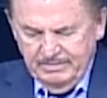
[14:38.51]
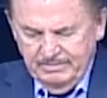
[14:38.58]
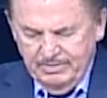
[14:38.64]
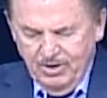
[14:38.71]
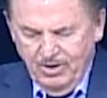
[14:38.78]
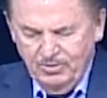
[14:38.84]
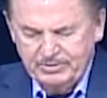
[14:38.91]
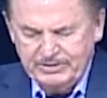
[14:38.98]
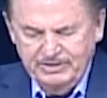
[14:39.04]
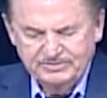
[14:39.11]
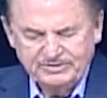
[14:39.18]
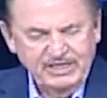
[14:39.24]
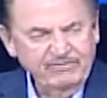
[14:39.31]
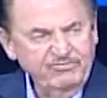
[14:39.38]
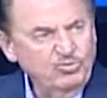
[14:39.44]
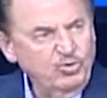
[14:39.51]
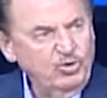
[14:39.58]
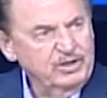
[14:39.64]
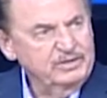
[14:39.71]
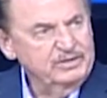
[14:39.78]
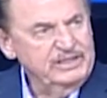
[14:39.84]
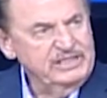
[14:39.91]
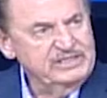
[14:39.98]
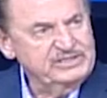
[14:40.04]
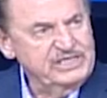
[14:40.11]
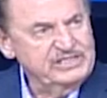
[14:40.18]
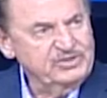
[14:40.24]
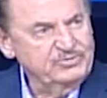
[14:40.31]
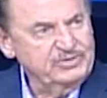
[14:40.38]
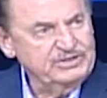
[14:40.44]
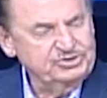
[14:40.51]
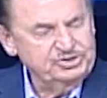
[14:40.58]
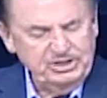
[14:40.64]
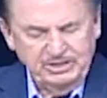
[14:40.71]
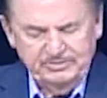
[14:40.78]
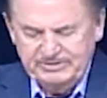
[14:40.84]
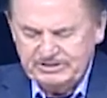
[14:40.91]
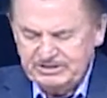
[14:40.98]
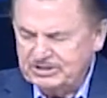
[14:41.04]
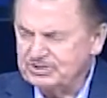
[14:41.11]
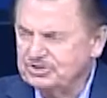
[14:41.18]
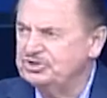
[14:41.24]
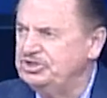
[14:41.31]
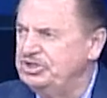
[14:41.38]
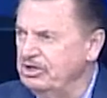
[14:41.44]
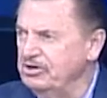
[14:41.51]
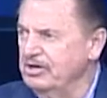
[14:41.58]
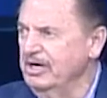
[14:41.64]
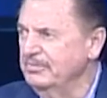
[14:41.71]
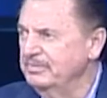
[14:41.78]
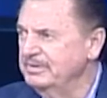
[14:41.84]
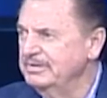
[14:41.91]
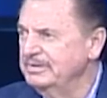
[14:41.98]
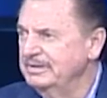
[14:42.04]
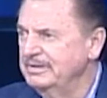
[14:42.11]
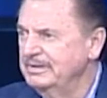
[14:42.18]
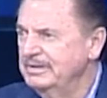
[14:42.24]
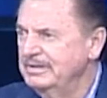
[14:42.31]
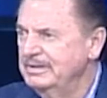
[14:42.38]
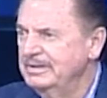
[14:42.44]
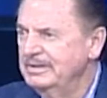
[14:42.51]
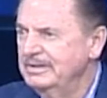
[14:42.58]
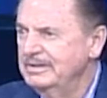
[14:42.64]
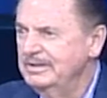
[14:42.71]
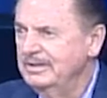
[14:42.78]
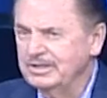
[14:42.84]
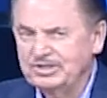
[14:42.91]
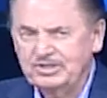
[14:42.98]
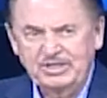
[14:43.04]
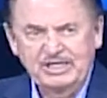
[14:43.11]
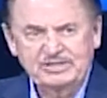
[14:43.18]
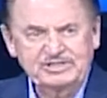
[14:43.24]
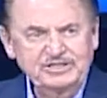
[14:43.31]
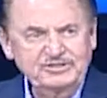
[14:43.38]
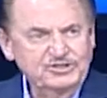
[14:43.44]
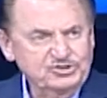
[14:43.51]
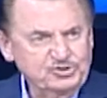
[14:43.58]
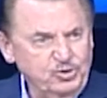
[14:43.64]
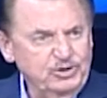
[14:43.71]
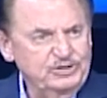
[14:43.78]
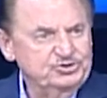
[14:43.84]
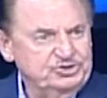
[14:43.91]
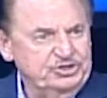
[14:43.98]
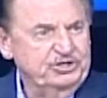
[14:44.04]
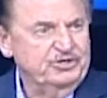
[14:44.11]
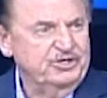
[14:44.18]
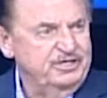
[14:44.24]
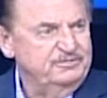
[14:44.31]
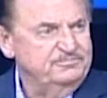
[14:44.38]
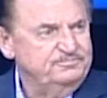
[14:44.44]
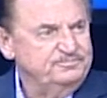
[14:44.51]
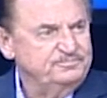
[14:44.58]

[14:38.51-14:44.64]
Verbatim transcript: Paul tells everyone, he says on that ship, he says, just cheer up. Look at your neighbor and say, just go ahead and cheer up.